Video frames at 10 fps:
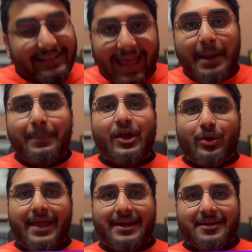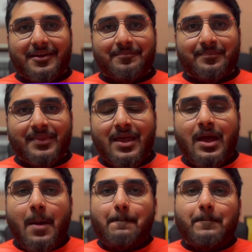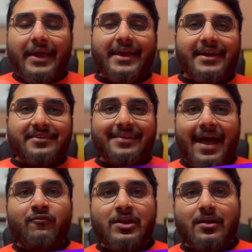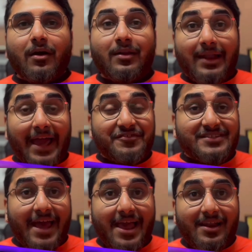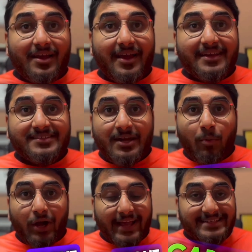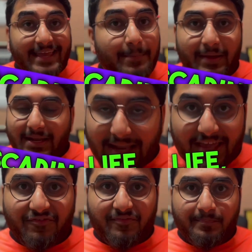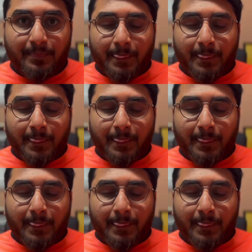can be a reality. Making travel a lifestyle isn't about escaping life,